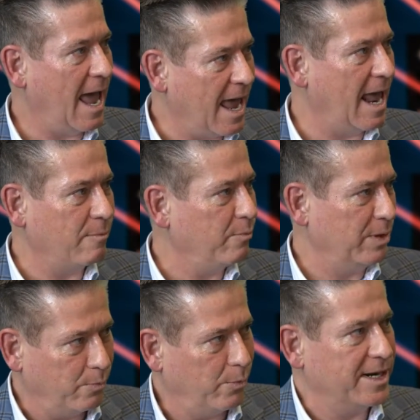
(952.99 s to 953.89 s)
and we
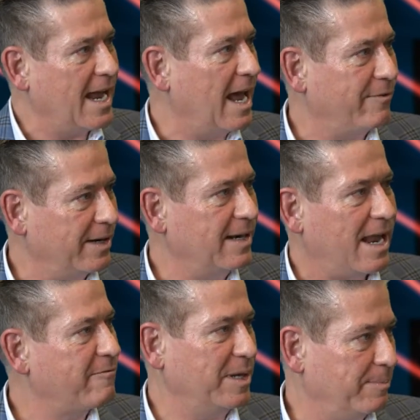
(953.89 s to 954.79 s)
wouldn't have
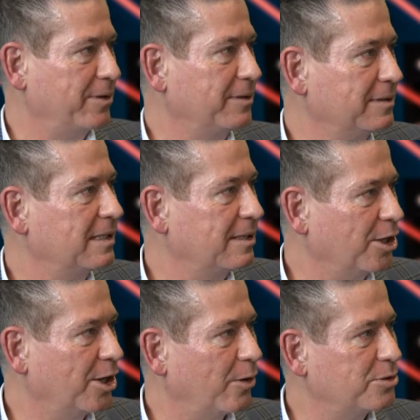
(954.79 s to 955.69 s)
enough people,
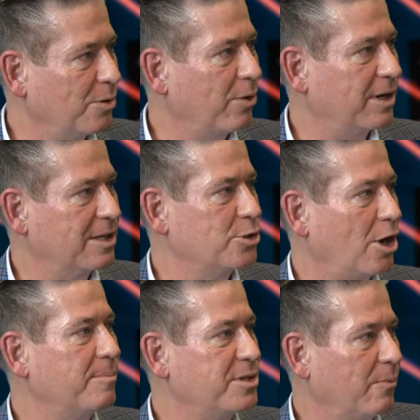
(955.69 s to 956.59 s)
to work the
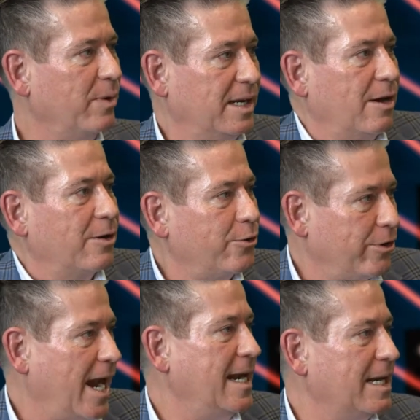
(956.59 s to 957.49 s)
jobs that we are
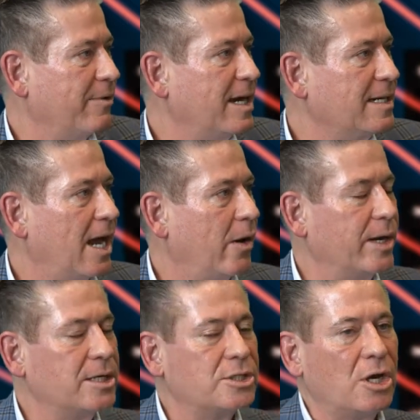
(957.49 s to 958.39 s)
creating right now.
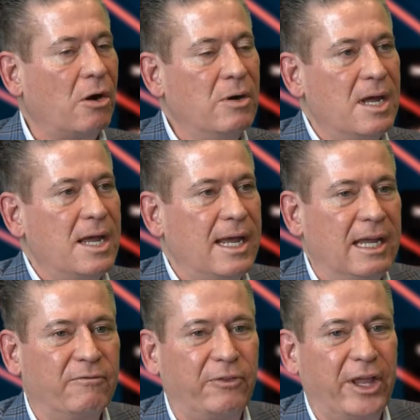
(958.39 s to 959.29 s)
And so
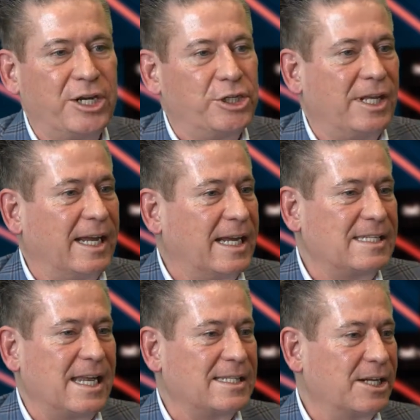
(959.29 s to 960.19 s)
inflation, like I
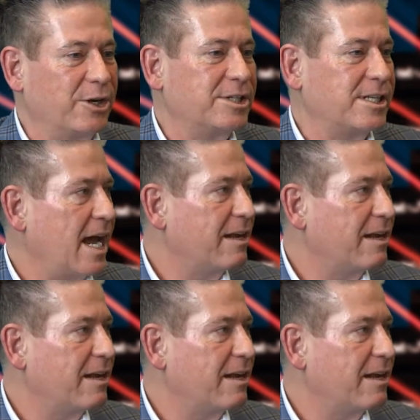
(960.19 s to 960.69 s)
said, is a good side